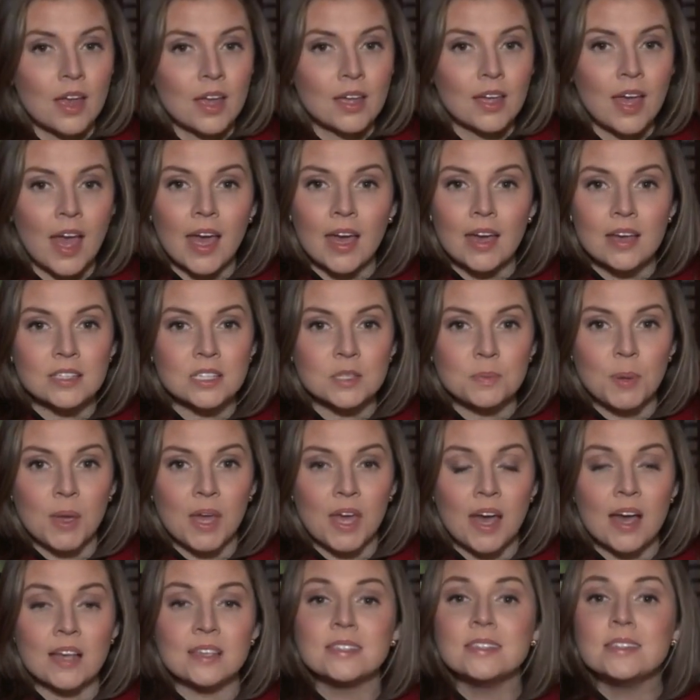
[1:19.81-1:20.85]

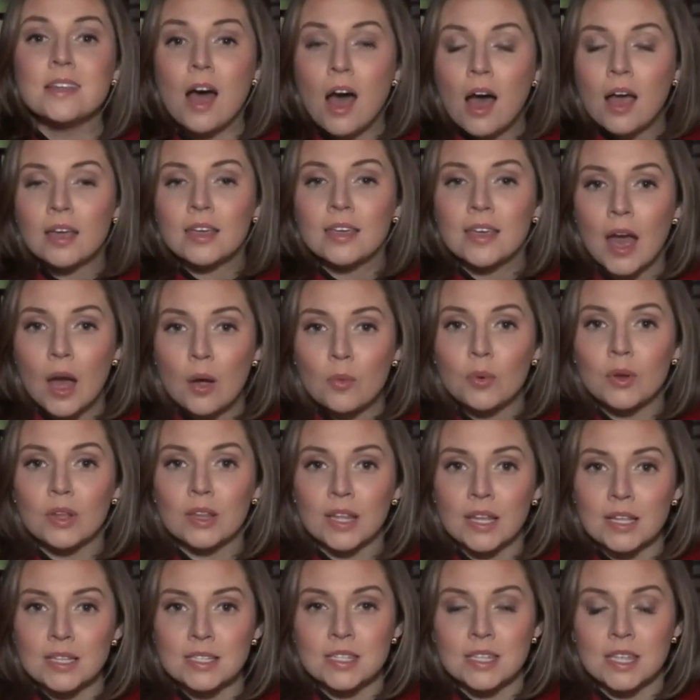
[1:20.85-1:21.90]
KSP has not yet
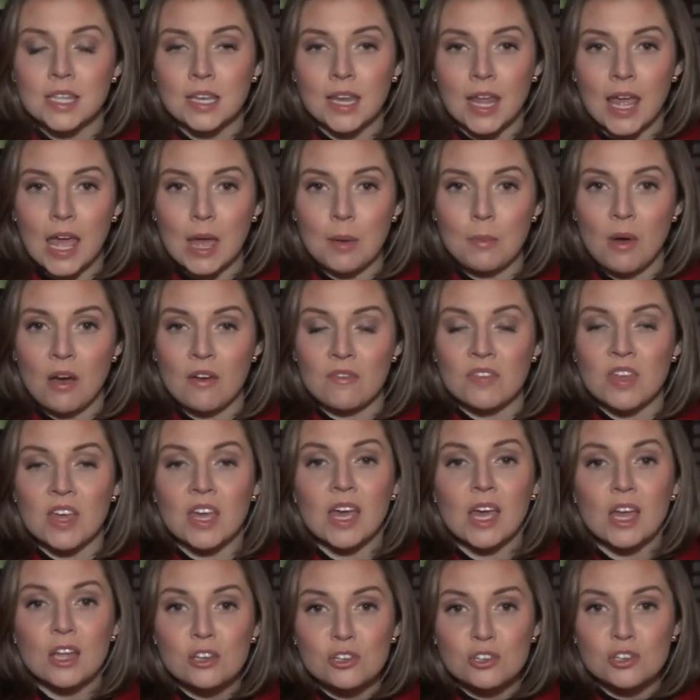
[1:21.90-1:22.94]
released the name of the
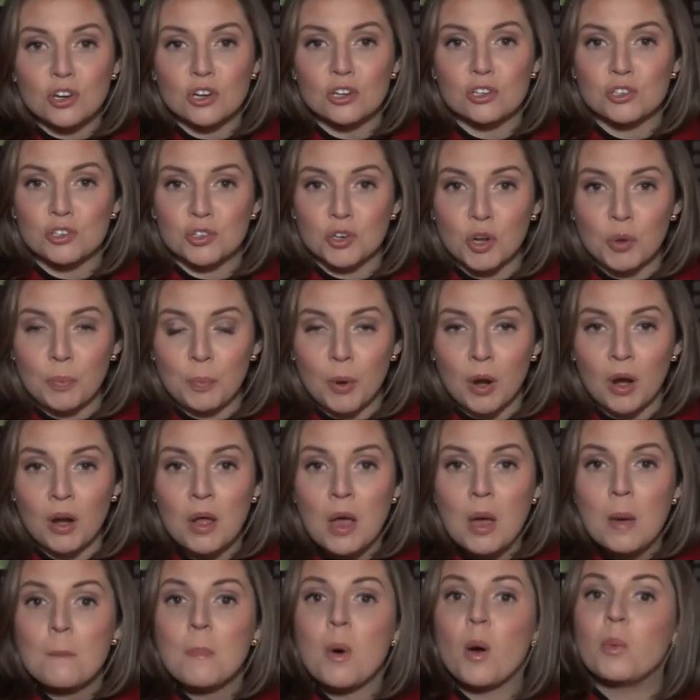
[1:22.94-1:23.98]
injured trooper,
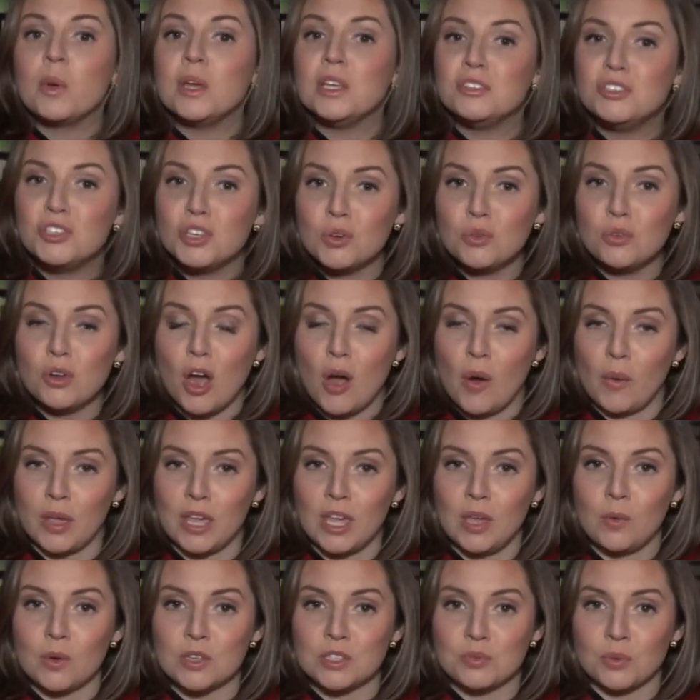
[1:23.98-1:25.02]
but we do know
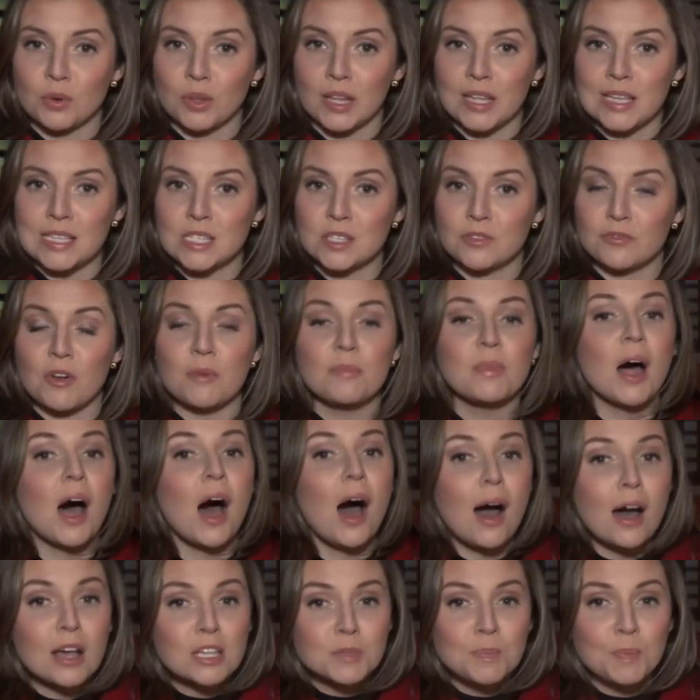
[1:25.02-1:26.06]
he was released from the
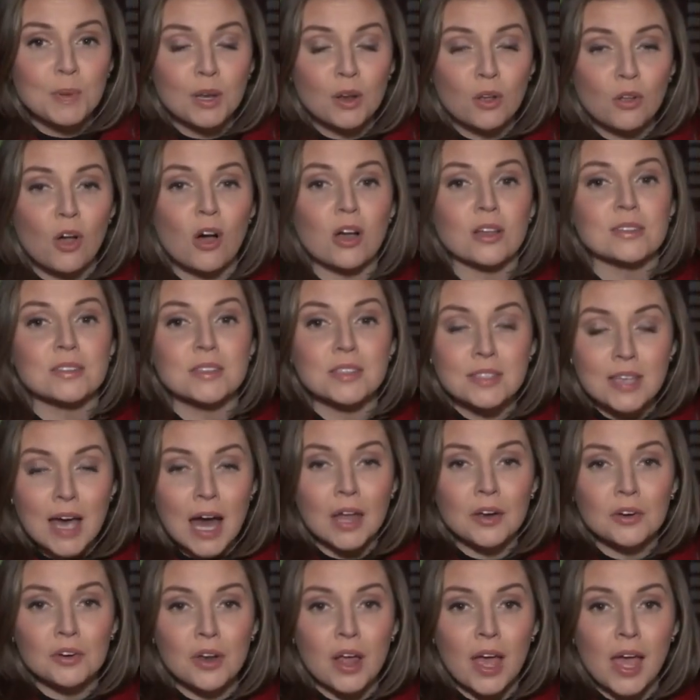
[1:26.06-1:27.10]
hospital on
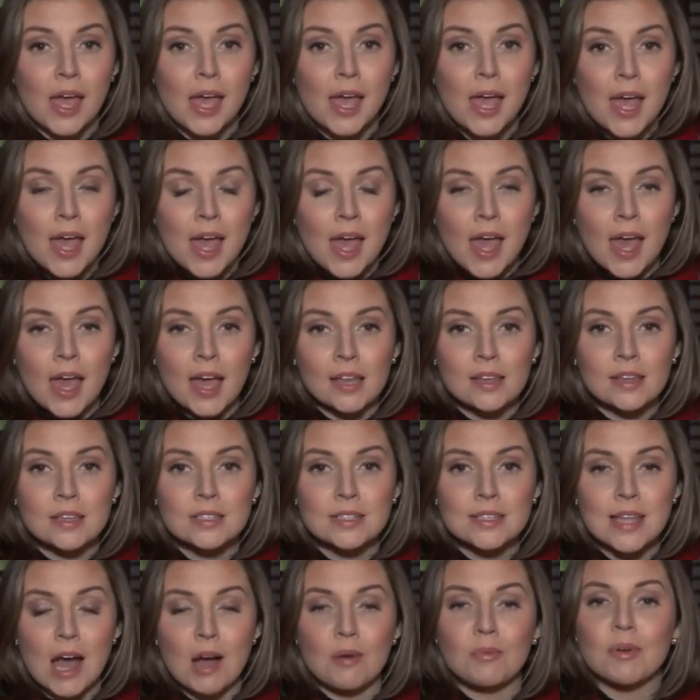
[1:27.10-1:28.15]
Saturday and
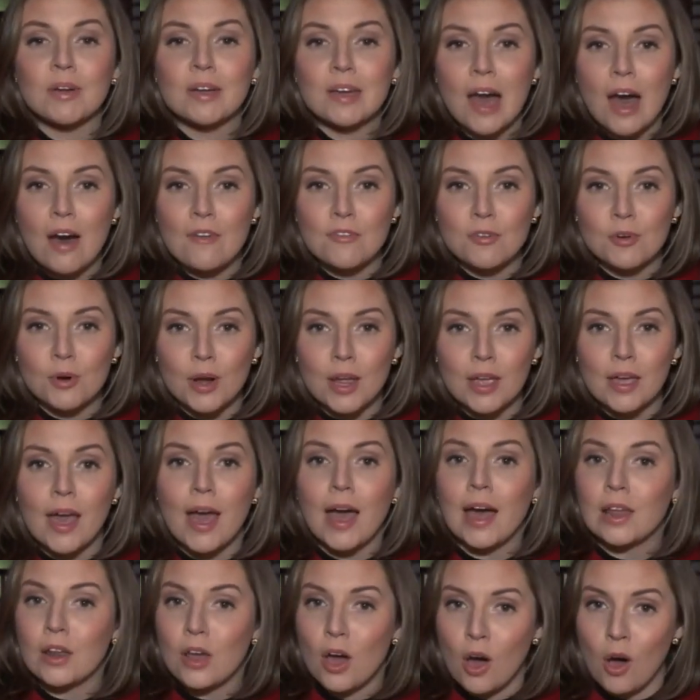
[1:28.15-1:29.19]
is now recovering
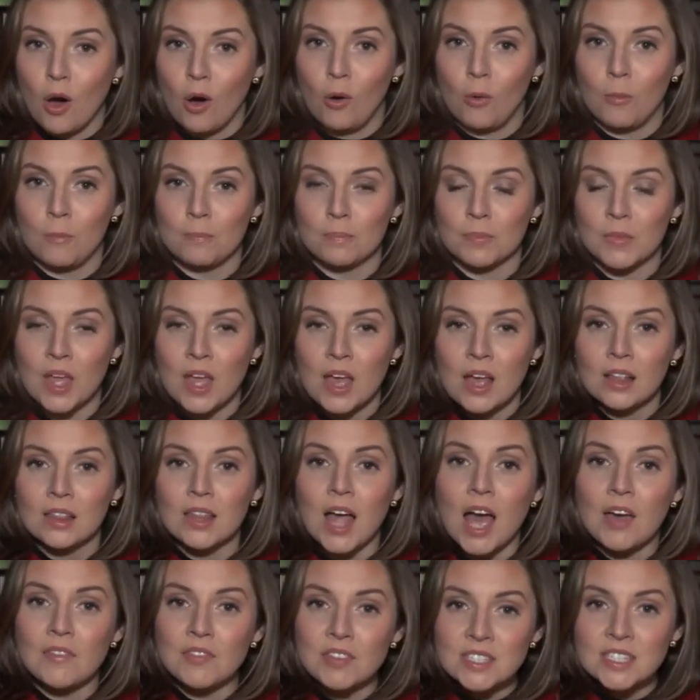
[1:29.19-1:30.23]
at home.
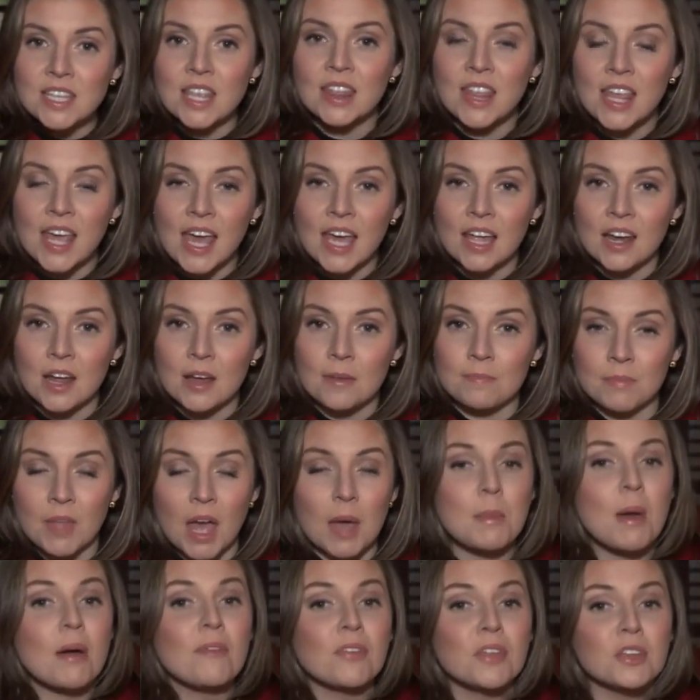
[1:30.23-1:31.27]
Live in Cynthiana,
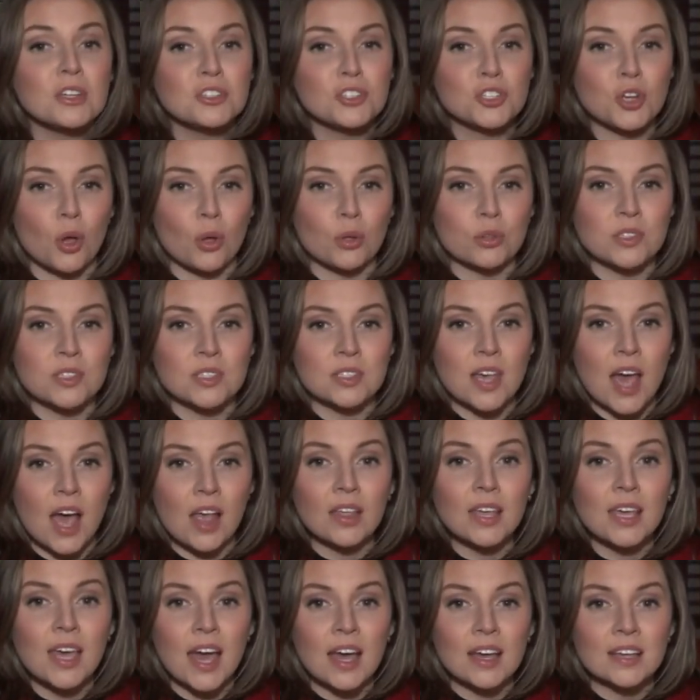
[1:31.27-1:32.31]
I'm Evelyn Schultz,
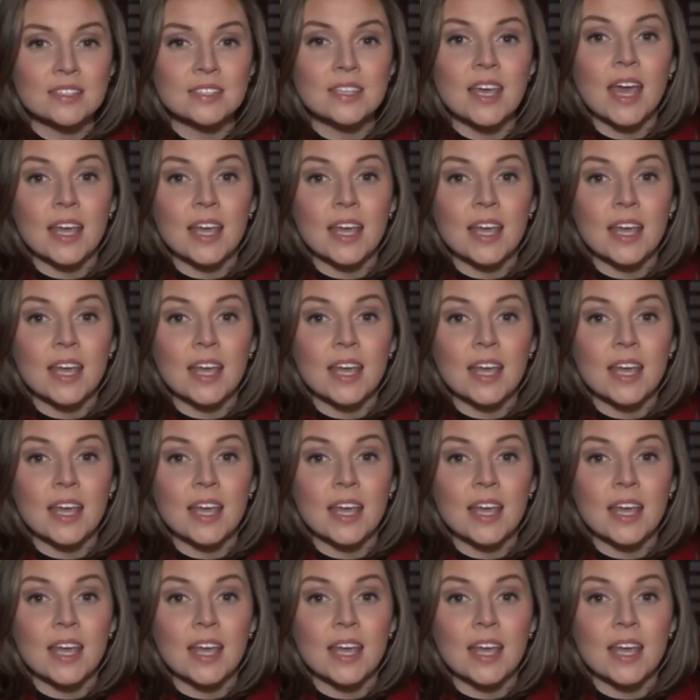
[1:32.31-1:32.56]
LEX